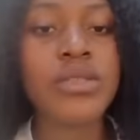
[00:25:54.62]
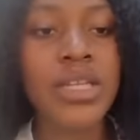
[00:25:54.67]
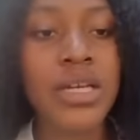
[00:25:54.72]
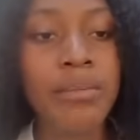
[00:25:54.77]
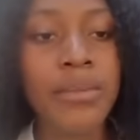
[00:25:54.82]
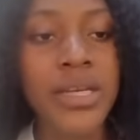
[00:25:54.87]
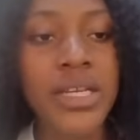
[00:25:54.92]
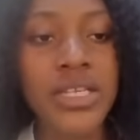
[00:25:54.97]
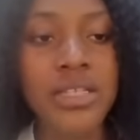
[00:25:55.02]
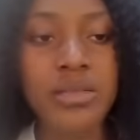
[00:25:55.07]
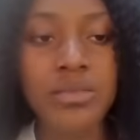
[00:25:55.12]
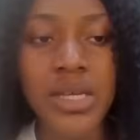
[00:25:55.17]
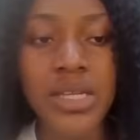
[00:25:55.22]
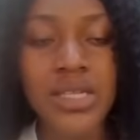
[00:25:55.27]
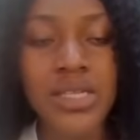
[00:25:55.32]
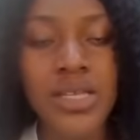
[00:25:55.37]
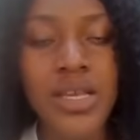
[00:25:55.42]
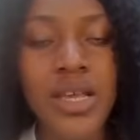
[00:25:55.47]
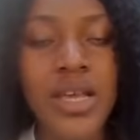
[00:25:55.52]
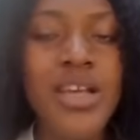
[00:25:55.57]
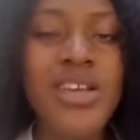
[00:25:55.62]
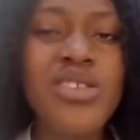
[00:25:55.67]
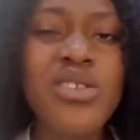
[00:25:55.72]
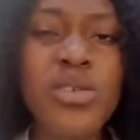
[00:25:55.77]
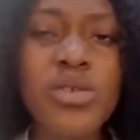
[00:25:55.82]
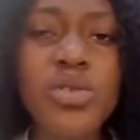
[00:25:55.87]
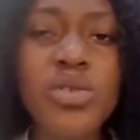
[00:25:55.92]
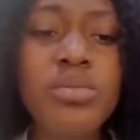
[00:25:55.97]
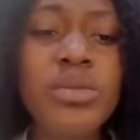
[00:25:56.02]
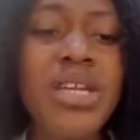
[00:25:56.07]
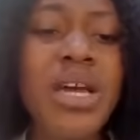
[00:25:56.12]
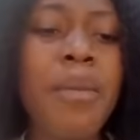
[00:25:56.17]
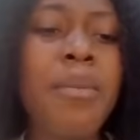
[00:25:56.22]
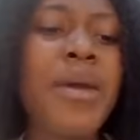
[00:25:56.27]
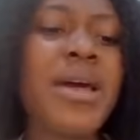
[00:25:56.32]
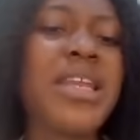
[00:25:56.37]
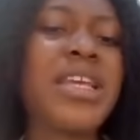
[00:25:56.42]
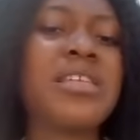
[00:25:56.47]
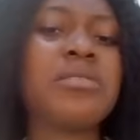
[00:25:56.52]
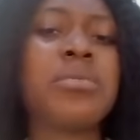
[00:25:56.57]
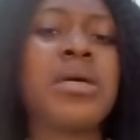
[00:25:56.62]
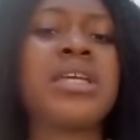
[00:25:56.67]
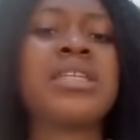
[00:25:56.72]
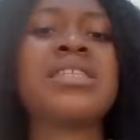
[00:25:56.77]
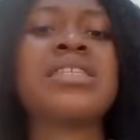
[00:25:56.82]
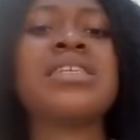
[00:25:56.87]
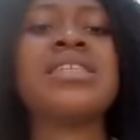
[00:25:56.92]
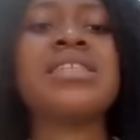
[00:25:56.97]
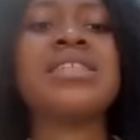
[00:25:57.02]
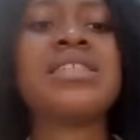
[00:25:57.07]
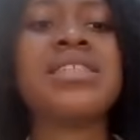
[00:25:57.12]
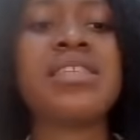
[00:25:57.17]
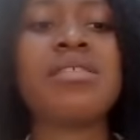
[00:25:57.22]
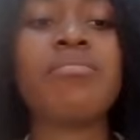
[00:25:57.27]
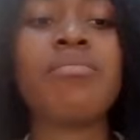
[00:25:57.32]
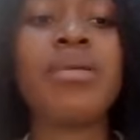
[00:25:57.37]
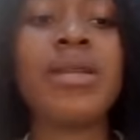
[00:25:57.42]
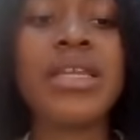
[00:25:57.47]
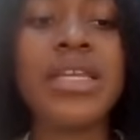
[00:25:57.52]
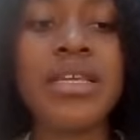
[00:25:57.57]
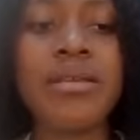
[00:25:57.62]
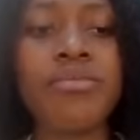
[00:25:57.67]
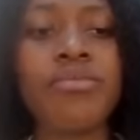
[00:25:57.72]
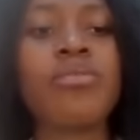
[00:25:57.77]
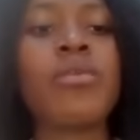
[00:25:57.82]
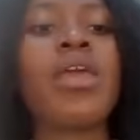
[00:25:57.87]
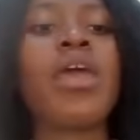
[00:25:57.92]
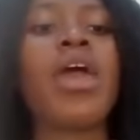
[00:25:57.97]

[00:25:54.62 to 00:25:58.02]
media management? Social media management is simply